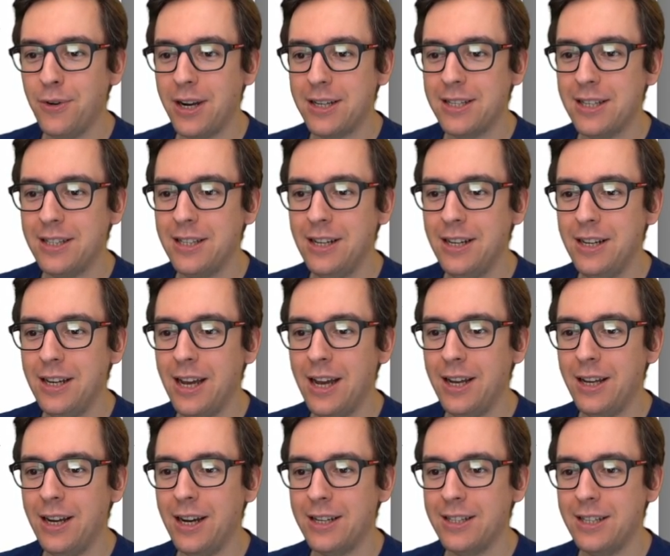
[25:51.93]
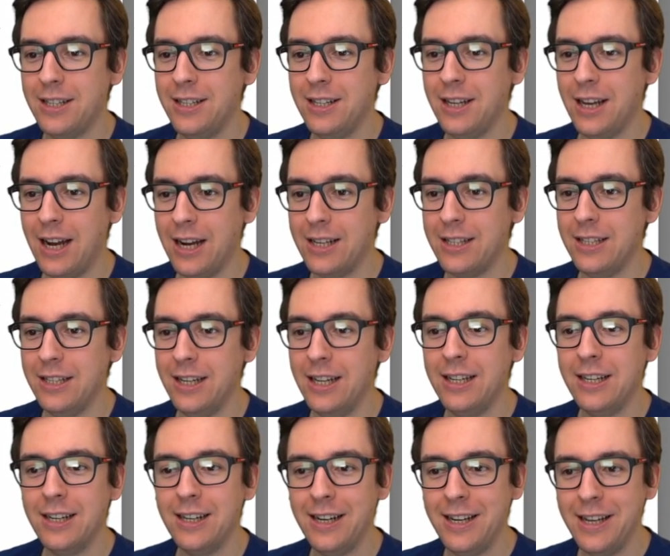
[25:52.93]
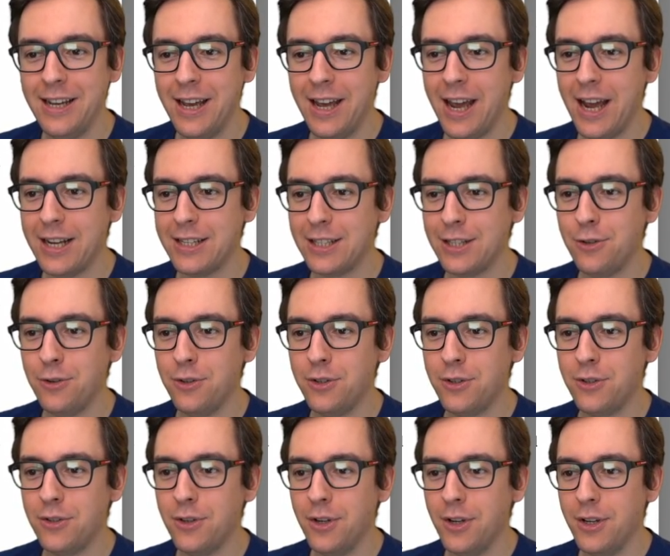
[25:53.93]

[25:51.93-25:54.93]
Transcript: accidentally execute